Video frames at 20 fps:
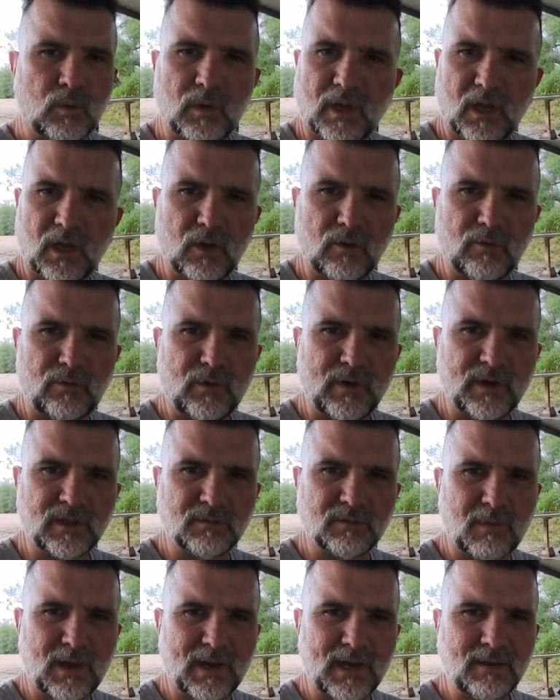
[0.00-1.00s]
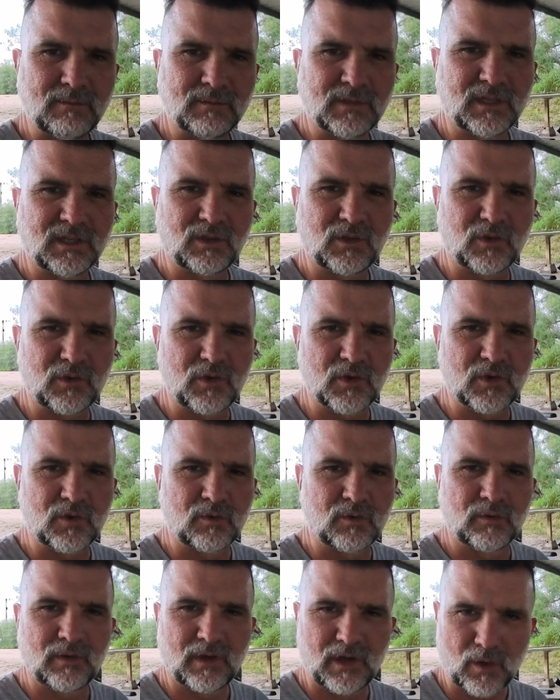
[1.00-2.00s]
Hello friends, my name's Antonio
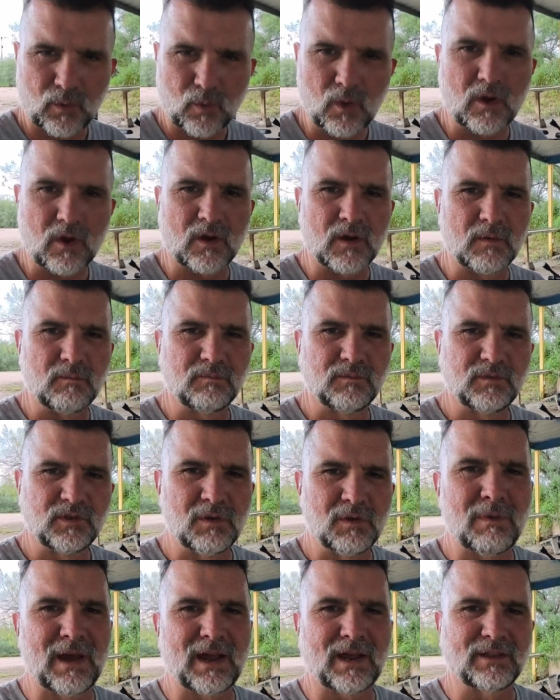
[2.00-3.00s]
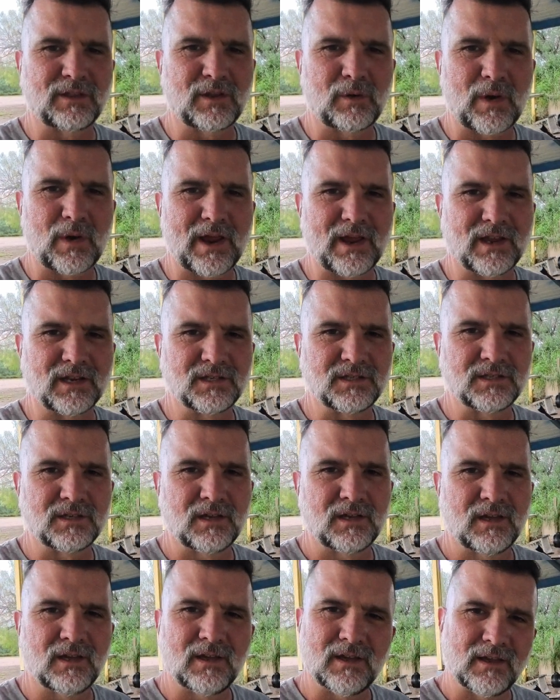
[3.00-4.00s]
and welcome to Back at the Ranch.
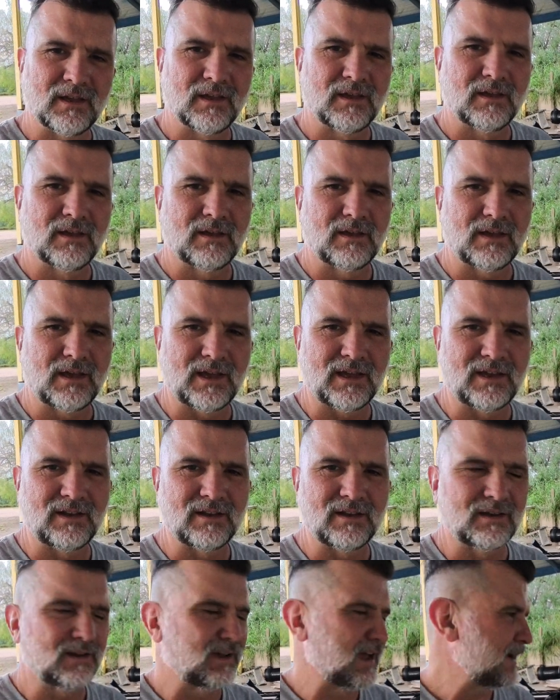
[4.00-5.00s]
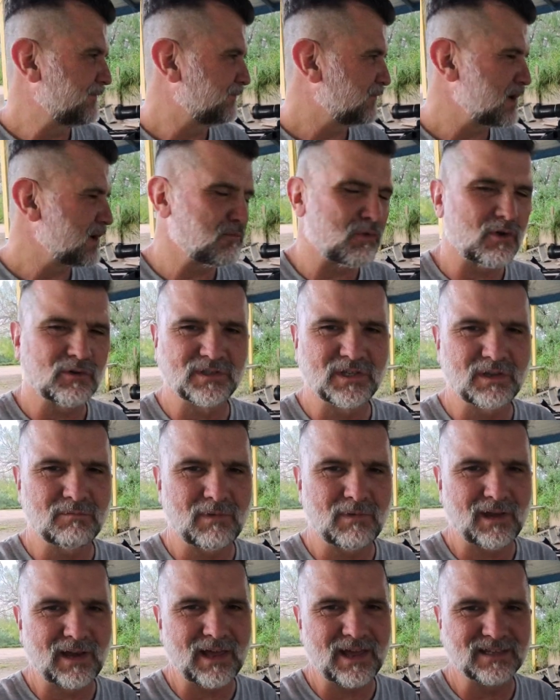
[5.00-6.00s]
And after I posted
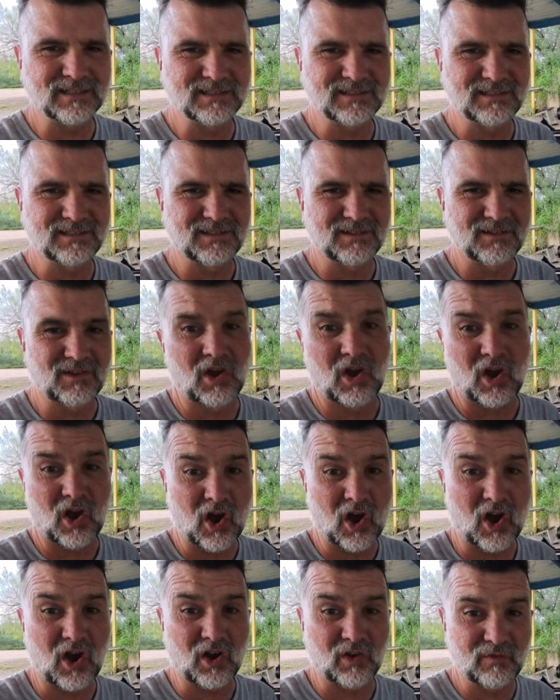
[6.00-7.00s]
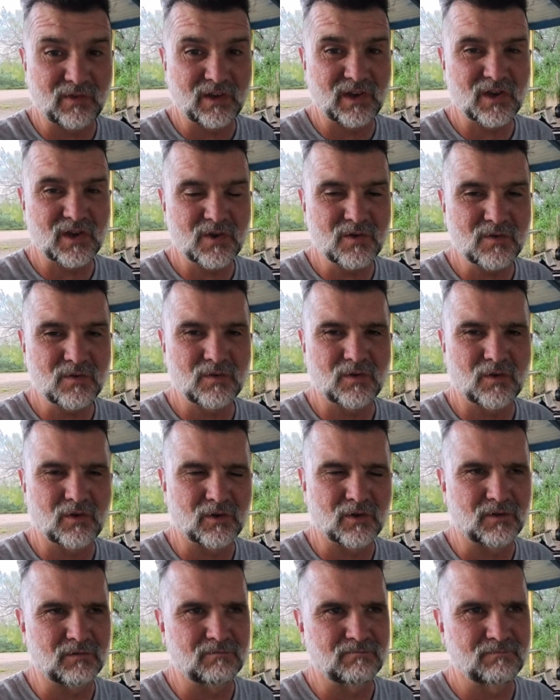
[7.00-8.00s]
my last hog video,
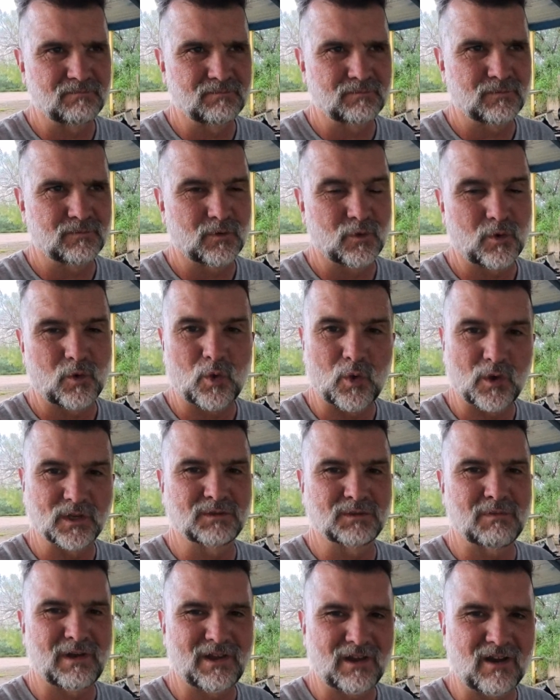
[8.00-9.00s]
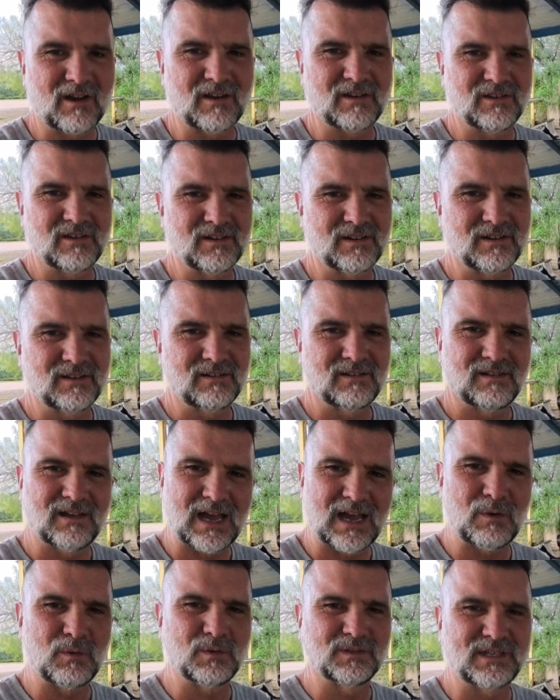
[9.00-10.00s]
or what's my hog gun,
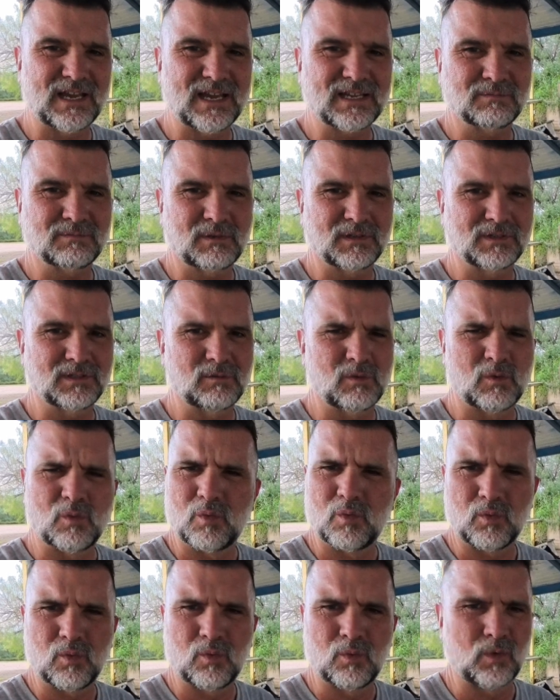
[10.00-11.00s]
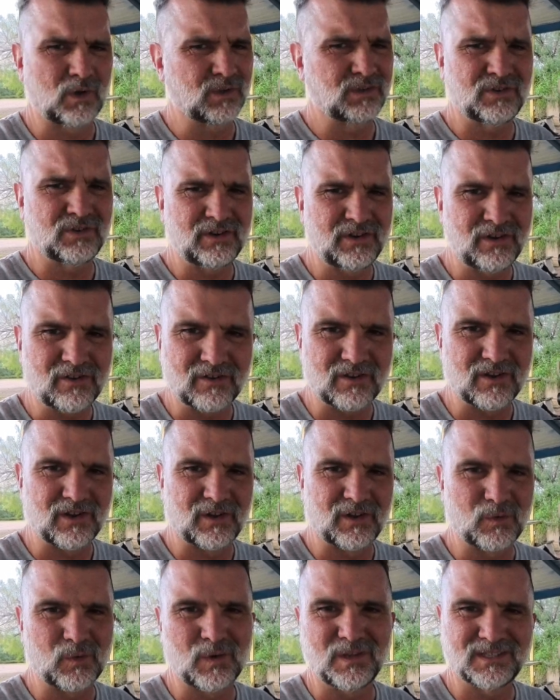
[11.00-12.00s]
I was asked by someone, what's your deer
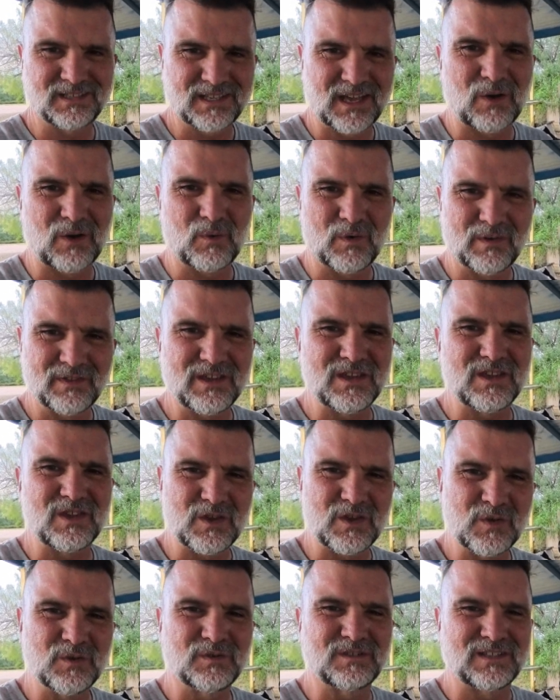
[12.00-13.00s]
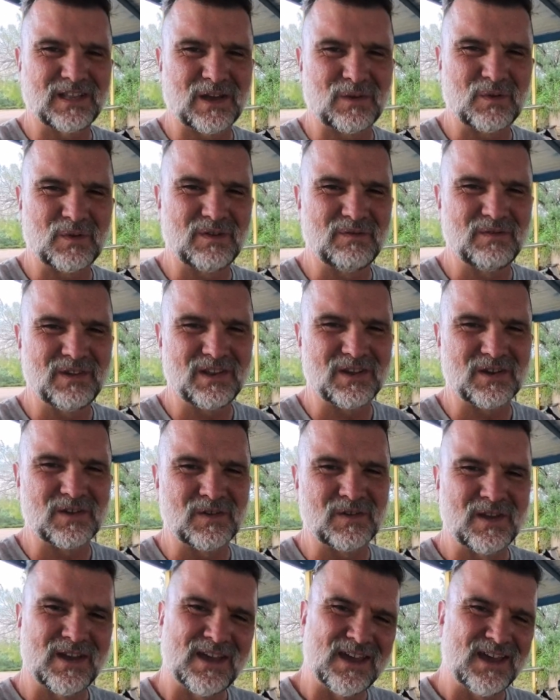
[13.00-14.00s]
gun? What's that one that you used in that one
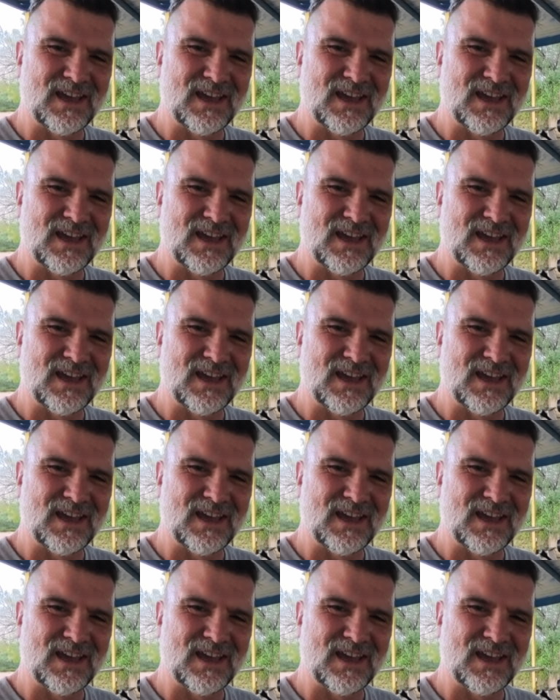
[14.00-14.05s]
video?